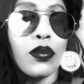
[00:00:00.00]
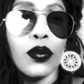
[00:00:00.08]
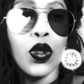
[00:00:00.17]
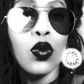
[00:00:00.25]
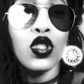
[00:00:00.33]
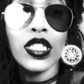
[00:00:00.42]

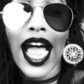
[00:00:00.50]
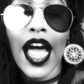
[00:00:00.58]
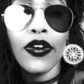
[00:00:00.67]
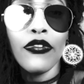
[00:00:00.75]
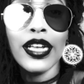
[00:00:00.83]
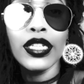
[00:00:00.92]
huge
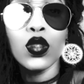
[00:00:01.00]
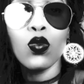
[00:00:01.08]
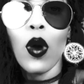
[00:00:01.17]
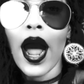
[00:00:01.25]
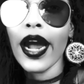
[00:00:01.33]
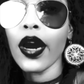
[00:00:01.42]
gatherings?
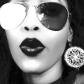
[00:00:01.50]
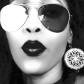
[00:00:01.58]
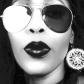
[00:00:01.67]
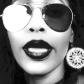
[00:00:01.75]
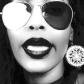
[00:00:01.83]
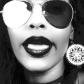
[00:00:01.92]
Why are
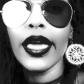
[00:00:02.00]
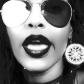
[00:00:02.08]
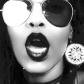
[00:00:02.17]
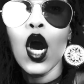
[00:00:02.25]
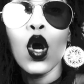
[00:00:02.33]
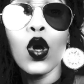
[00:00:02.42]
we
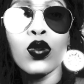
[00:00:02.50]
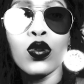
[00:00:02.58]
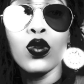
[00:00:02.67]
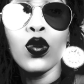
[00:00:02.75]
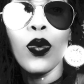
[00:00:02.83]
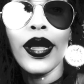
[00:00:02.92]

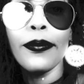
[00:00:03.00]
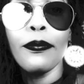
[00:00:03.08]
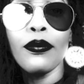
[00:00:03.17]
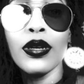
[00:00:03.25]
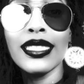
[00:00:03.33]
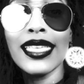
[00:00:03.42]
doing
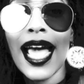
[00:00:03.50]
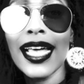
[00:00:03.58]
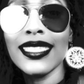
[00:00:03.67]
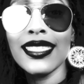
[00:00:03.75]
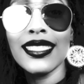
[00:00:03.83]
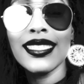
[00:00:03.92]

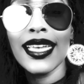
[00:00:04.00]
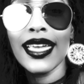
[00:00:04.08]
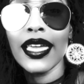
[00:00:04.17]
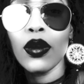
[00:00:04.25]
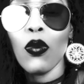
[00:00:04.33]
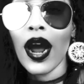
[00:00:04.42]

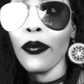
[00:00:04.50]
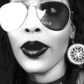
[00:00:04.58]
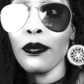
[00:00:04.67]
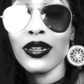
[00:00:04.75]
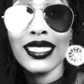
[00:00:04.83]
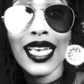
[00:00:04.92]
protesting? Why are
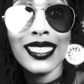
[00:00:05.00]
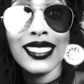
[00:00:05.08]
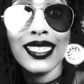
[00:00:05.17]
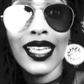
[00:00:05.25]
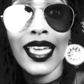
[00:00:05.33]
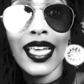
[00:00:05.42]
we
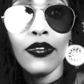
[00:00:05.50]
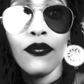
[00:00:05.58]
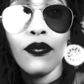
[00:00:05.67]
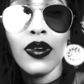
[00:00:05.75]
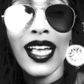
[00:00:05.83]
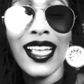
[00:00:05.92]
protesting
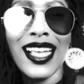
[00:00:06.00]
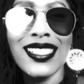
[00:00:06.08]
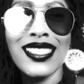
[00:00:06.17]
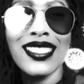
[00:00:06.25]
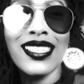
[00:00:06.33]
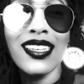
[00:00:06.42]

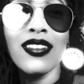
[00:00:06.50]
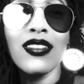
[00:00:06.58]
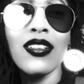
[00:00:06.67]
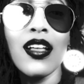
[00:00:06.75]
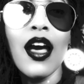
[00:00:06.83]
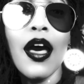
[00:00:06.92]
and
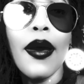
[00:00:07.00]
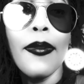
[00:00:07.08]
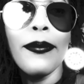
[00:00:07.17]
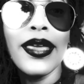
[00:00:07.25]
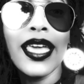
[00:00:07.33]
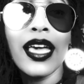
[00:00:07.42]
still
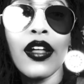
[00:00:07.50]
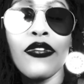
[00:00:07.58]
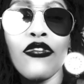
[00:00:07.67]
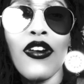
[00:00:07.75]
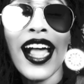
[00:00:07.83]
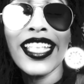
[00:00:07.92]
being
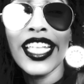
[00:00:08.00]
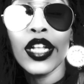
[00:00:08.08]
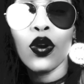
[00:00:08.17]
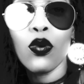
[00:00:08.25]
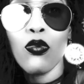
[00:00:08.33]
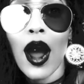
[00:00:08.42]
confined in
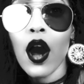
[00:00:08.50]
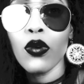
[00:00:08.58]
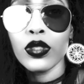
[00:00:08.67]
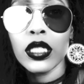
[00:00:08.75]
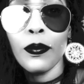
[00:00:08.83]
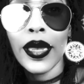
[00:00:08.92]

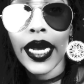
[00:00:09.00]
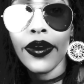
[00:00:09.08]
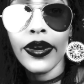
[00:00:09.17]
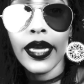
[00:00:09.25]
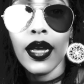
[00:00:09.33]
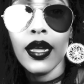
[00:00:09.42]
crowds,
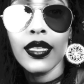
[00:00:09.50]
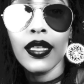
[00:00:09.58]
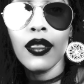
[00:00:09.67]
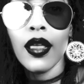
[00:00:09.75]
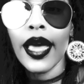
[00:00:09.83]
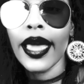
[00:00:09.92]
period?
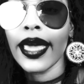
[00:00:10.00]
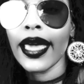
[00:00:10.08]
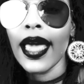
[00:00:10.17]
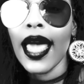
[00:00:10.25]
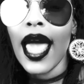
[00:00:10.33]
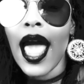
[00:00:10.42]
Like,
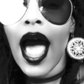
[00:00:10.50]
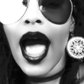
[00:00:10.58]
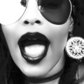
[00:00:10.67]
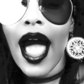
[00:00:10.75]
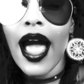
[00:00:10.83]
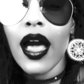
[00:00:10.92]

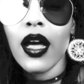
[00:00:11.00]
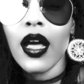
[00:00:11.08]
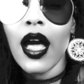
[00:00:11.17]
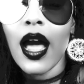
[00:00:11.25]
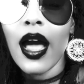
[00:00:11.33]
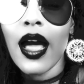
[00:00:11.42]

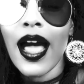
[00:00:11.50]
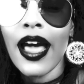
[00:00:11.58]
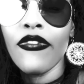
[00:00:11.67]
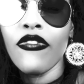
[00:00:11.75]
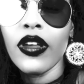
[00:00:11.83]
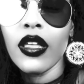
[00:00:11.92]

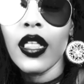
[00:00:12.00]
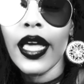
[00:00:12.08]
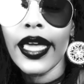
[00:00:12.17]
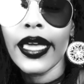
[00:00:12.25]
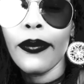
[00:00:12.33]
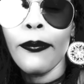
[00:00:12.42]
I feel
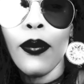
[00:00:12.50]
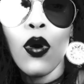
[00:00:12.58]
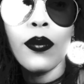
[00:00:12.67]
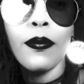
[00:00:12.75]
like both